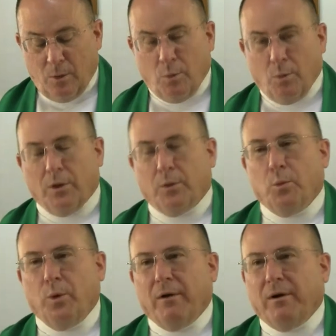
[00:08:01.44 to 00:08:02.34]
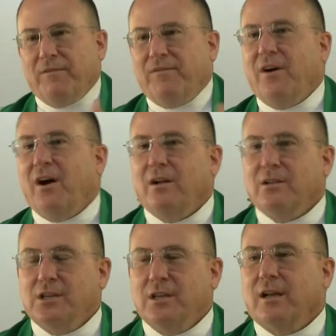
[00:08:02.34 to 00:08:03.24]
Well, where it
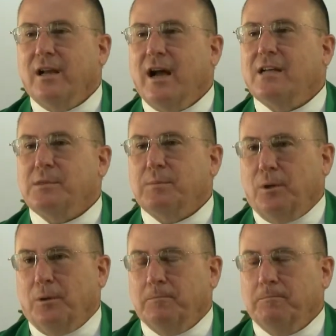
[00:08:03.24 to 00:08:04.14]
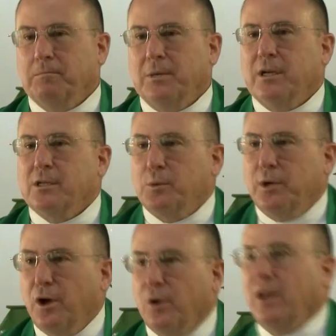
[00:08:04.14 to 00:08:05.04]
falls in the gospel, because we
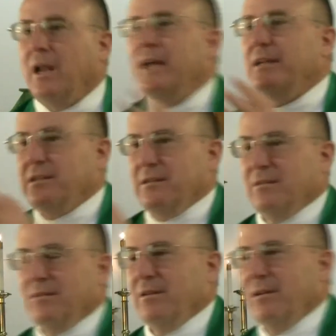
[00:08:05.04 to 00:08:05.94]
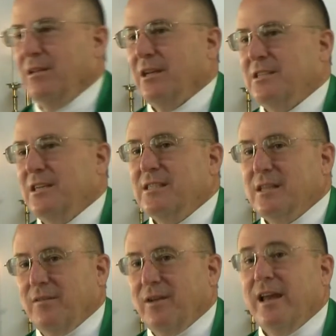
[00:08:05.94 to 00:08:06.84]
know Lent, the
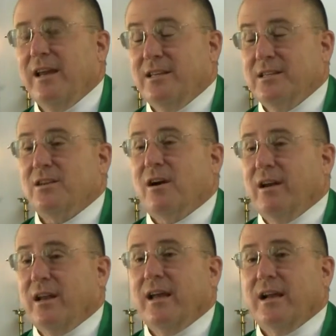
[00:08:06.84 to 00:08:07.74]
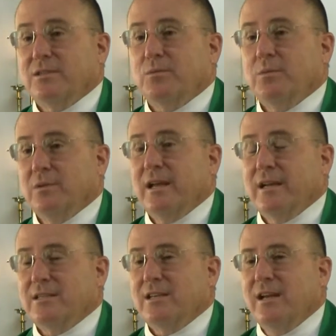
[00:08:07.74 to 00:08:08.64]
season of Lent is starting
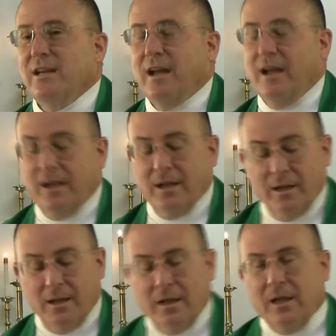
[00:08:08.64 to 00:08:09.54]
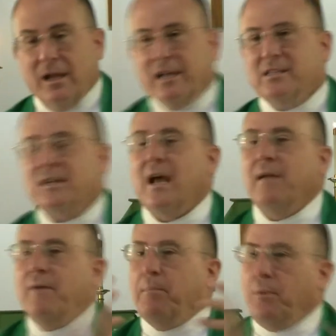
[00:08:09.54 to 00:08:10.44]
next Sunday, it's
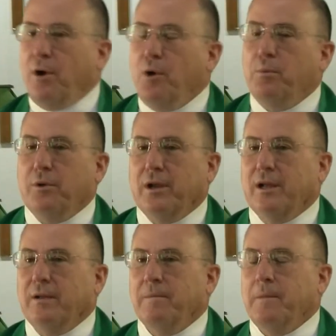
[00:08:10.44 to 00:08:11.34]
kind of appropriate